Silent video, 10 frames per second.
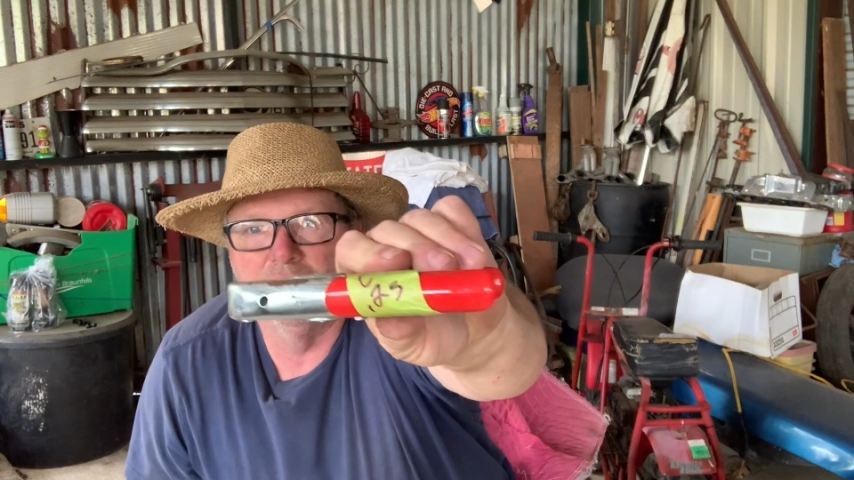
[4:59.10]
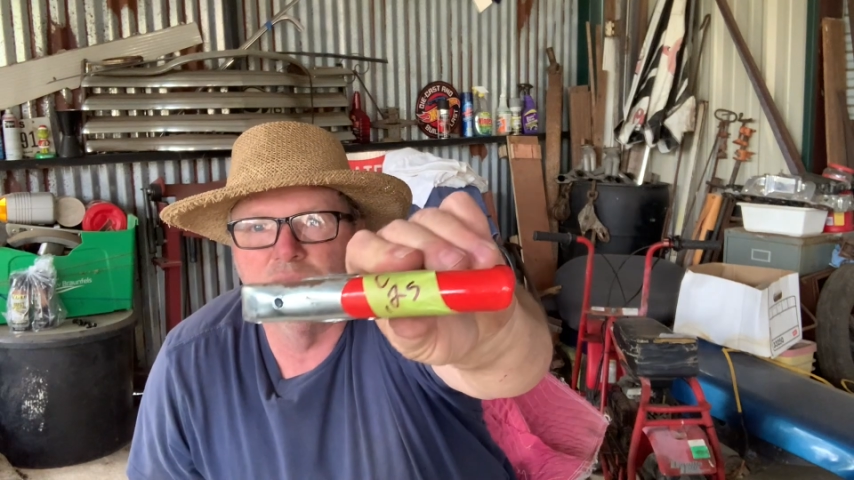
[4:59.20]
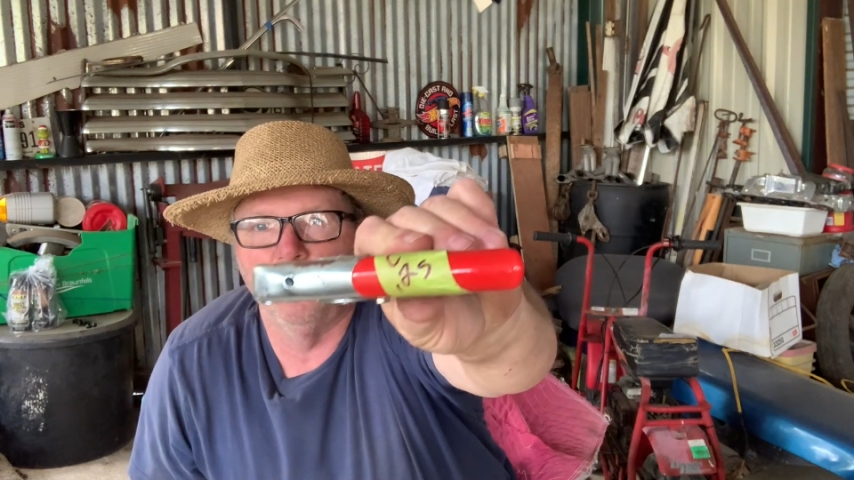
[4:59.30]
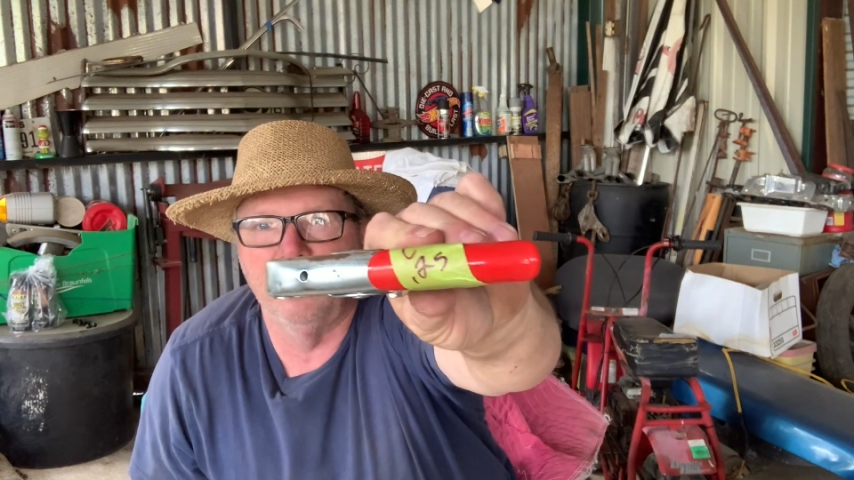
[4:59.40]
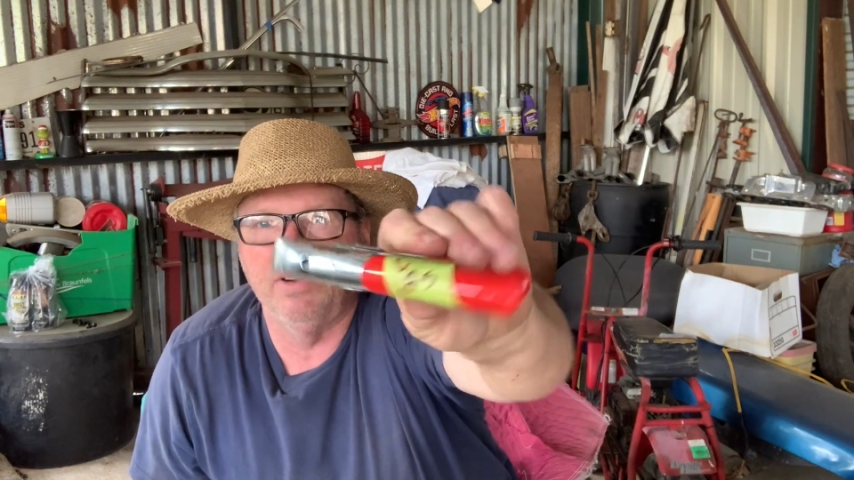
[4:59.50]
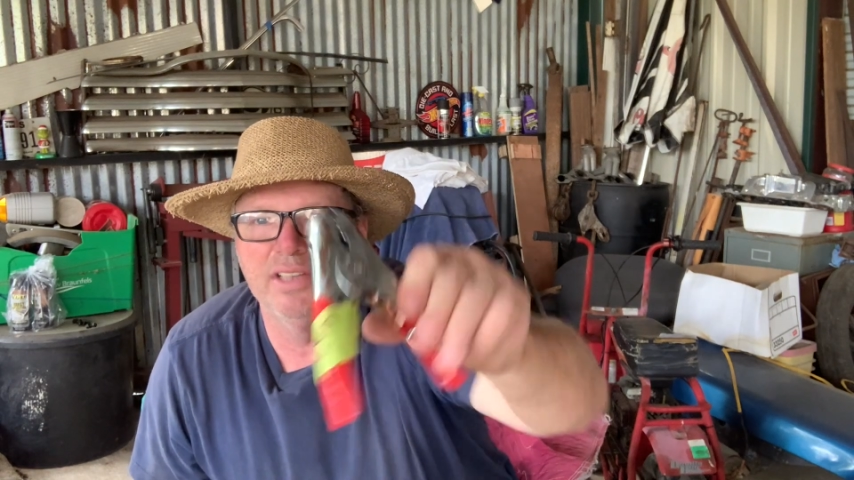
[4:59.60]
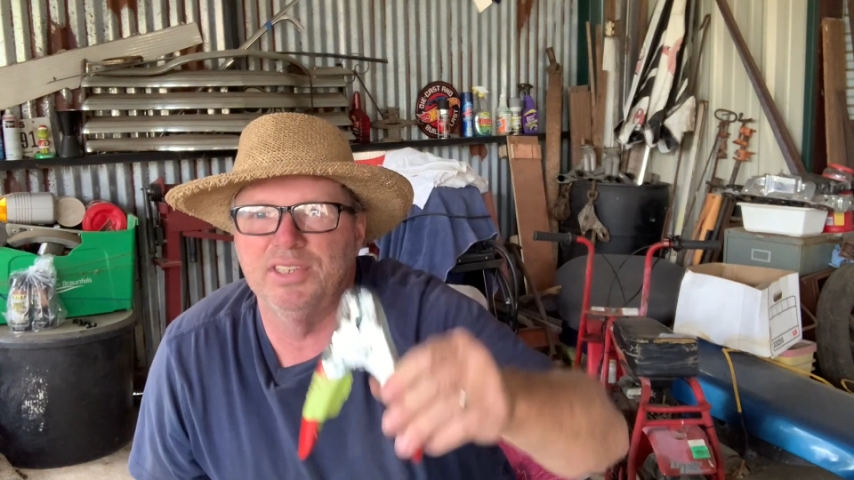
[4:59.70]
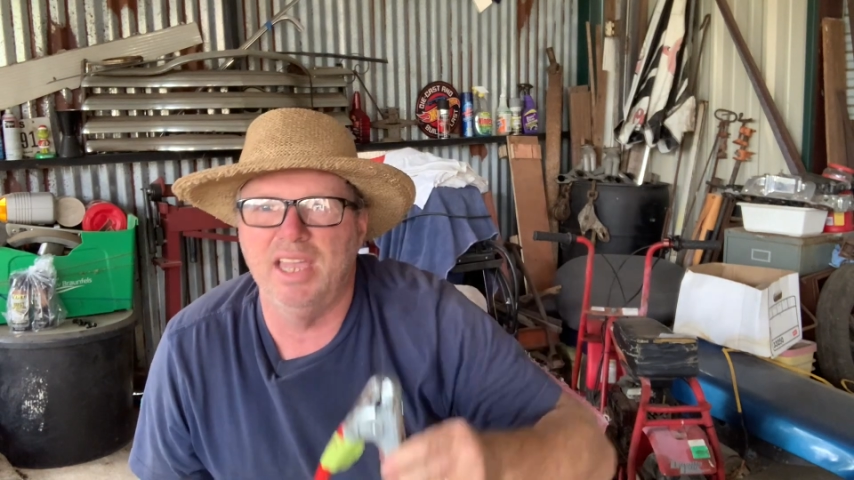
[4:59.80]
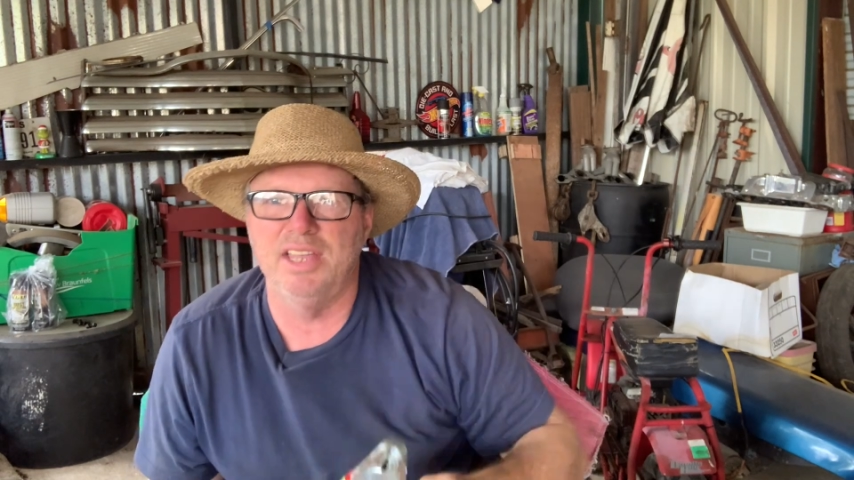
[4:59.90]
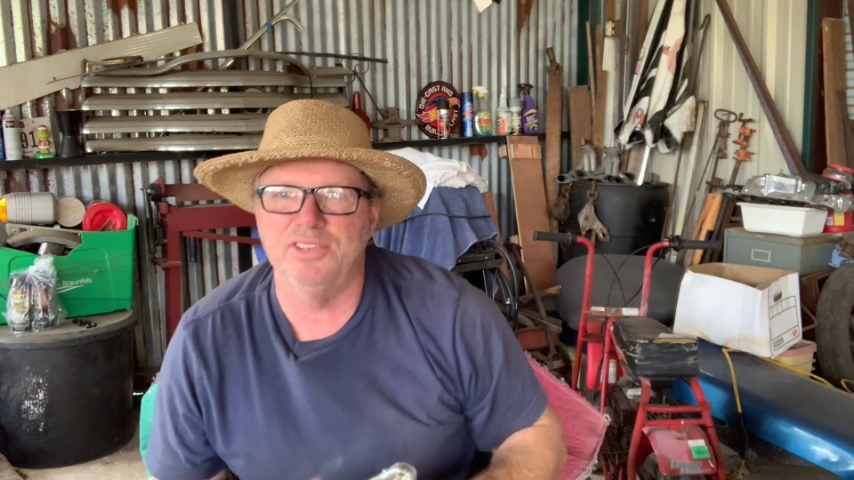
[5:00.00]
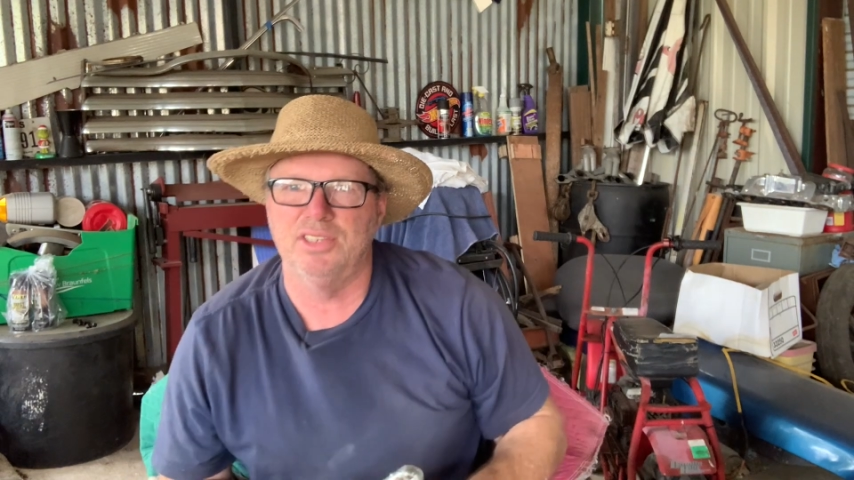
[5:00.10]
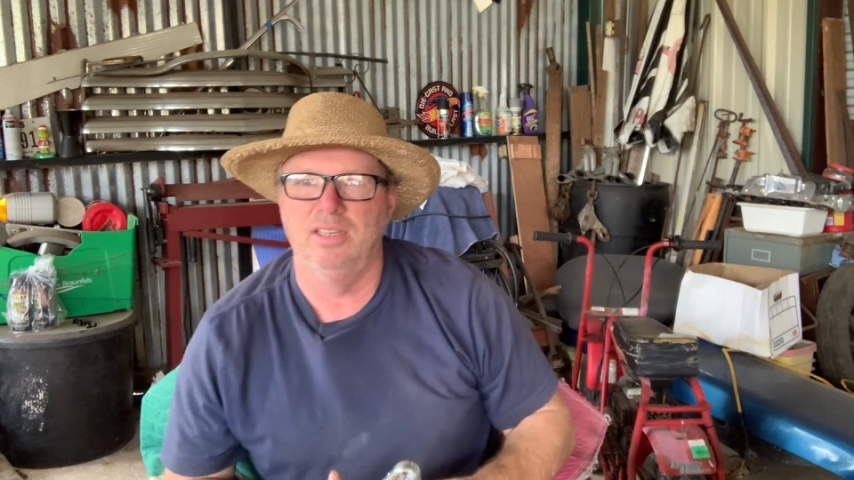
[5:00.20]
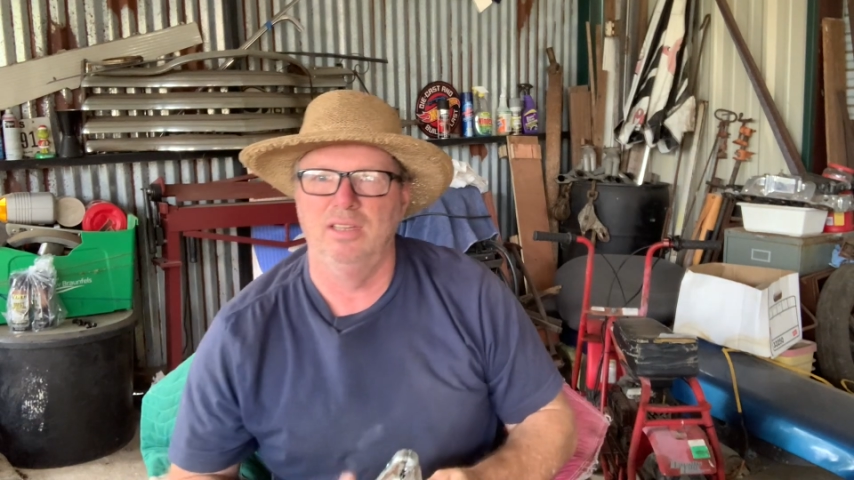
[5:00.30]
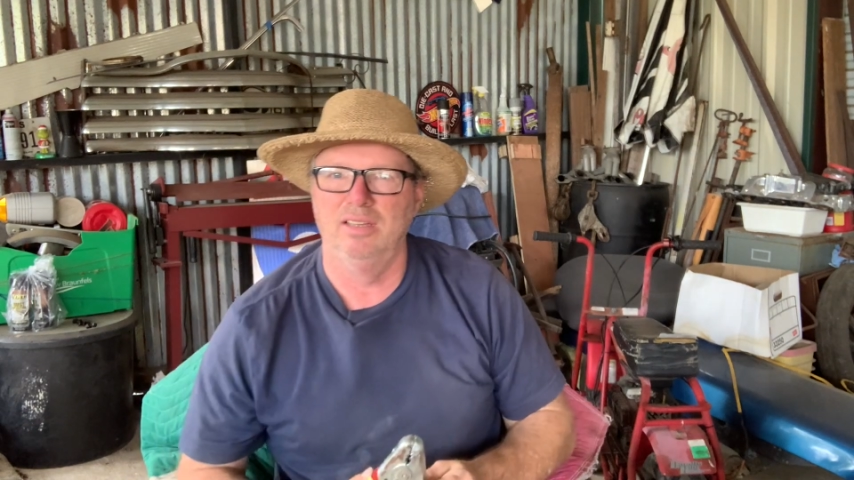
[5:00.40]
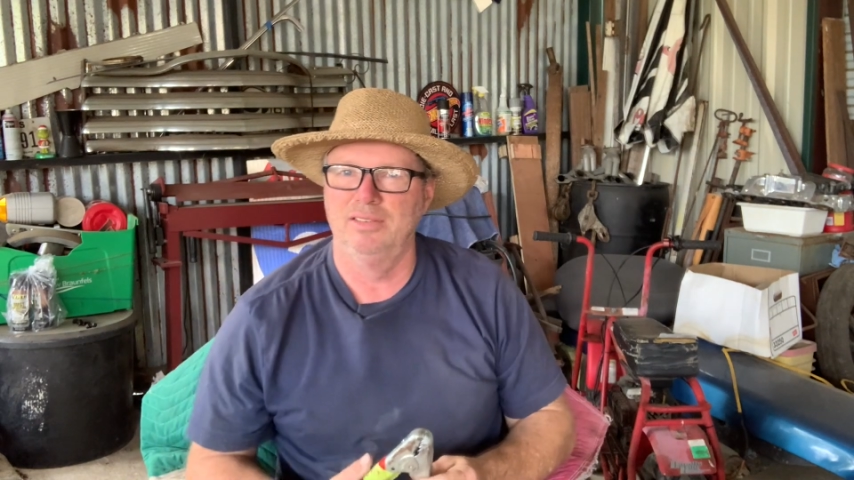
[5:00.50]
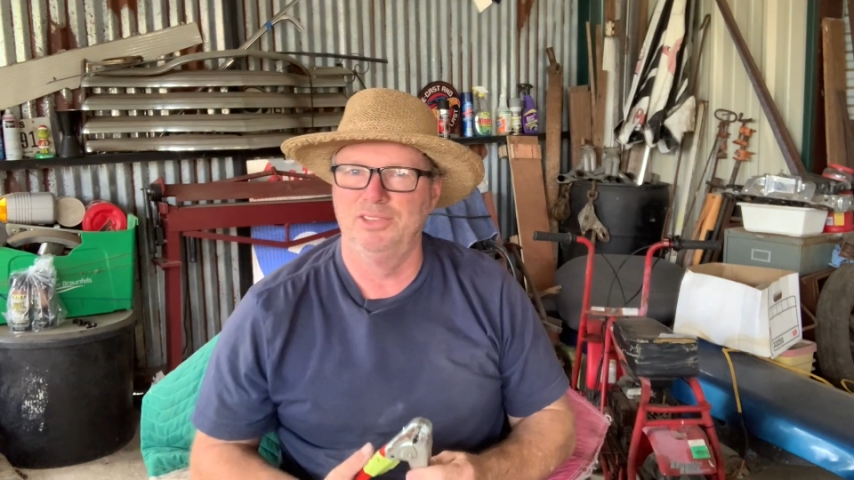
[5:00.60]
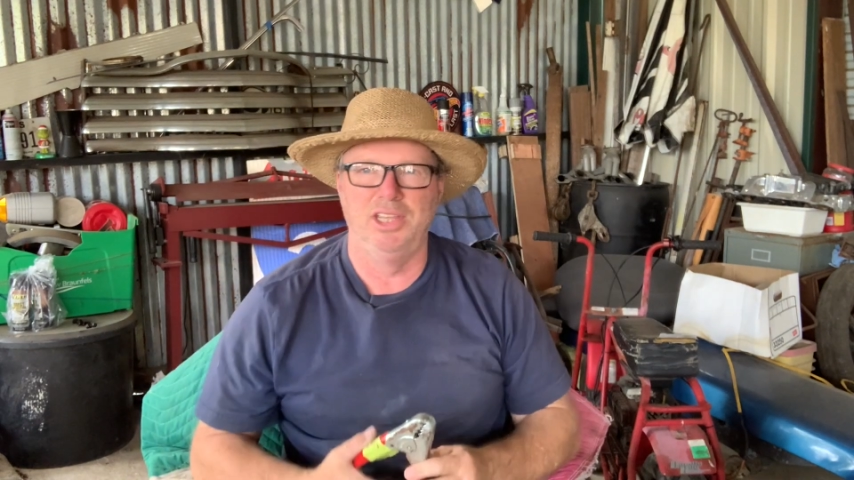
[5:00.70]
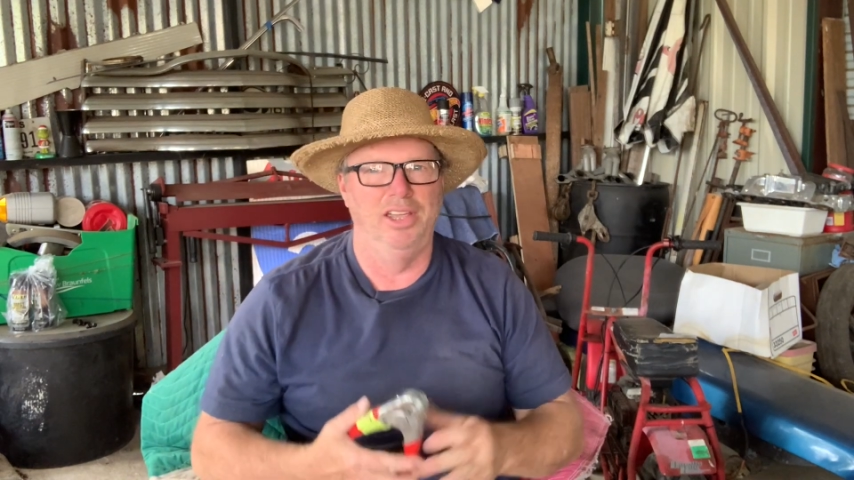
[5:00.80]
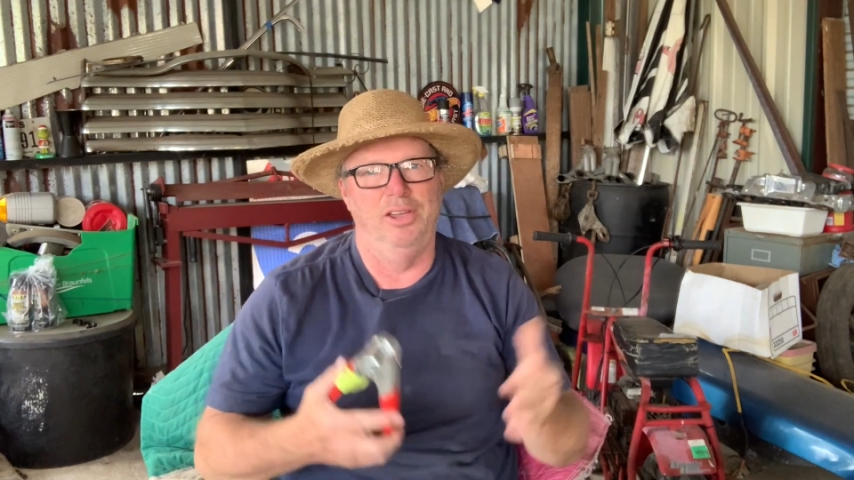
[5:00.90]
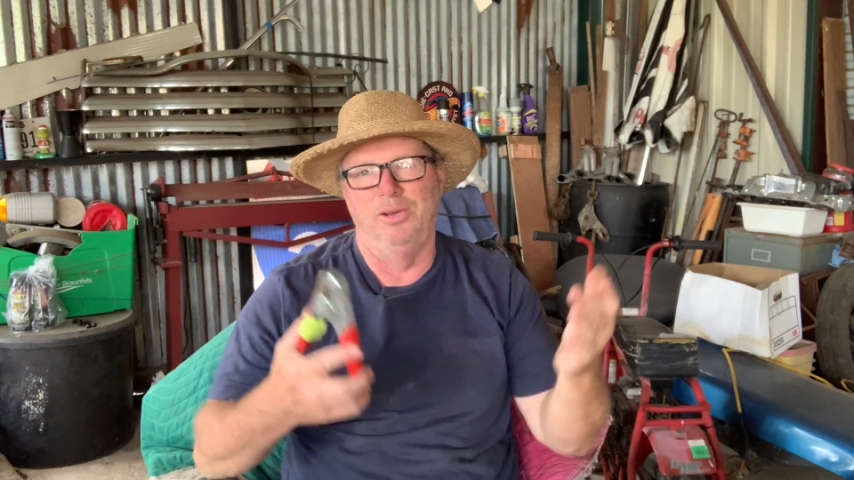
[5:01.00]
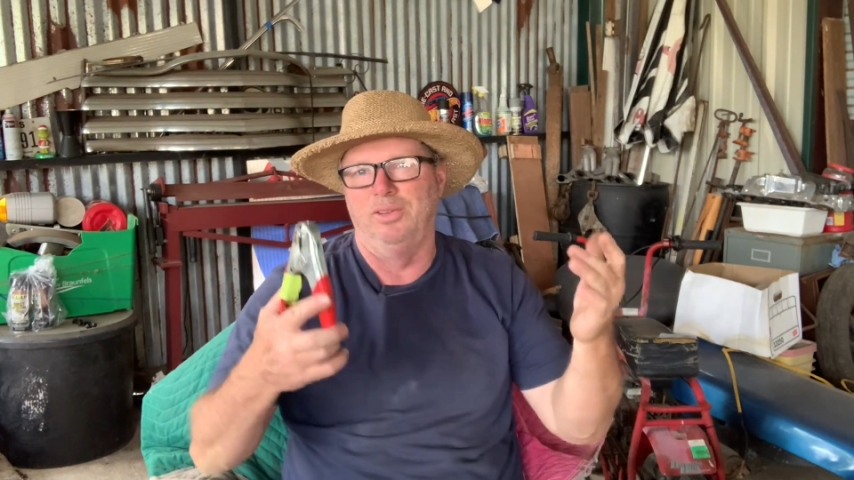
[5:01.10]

25 cents. Shoot,